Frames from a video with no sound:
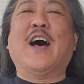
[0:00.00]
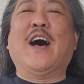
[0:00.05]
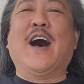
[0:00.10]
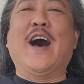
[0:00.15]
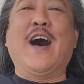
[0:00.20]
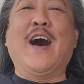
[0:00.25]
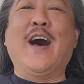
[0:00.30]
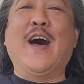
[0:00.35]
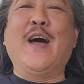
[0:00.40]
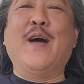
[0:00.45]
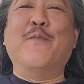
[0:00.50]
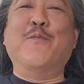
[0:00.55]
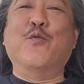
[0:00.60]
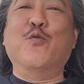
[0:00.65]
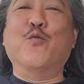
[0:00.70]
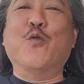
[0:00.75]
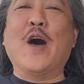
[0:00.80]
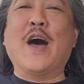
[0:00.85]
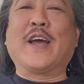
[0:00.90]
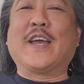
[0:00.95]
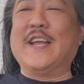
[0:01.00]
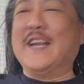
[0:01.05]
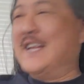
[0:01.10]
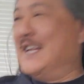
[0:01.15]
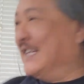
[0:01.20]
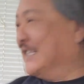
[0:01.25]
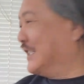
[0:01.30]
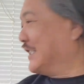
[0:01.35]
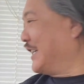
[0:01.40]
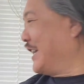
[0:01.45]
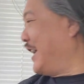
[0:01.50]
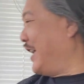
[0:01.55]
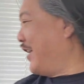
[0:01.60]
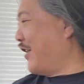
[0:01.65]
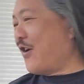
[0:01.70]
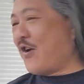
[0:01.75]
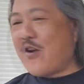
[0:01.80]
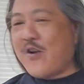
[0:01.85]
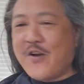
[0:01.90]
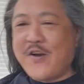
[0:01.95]
I'm rocking his
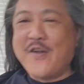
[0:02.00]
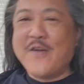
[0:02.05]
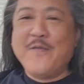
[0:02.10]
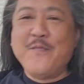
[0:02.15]
gear.